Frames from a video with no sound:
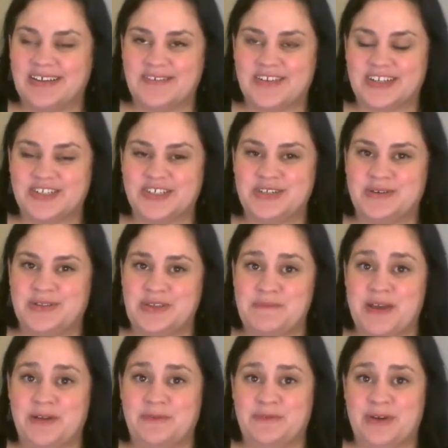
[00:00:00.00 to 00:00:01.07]
I've actually only
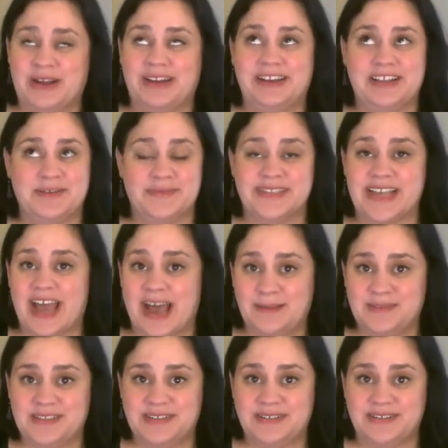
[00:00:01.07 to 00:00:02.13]
met one, and he was
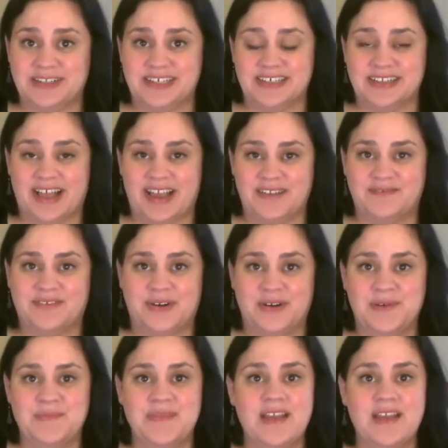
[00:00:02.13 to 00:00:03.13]
absolutely delightful.